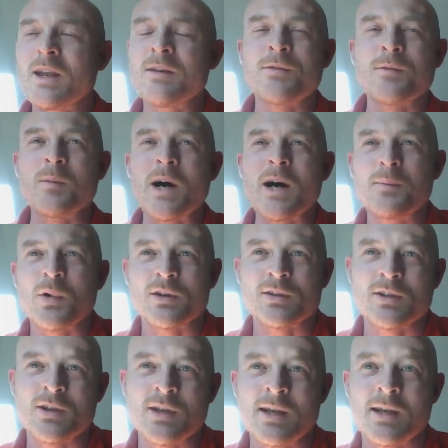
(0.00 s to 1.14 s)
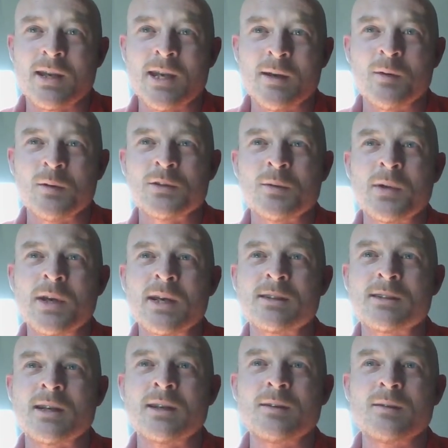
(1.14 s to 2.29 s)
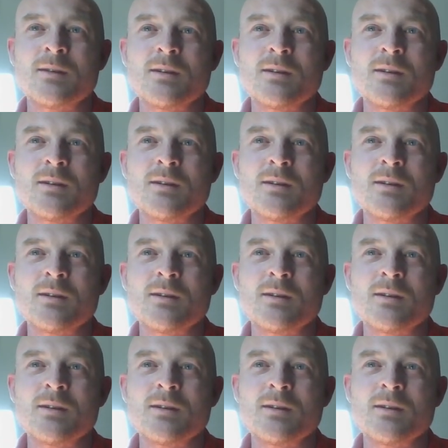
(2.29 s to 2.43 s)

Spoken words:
If my boss came up to me and said,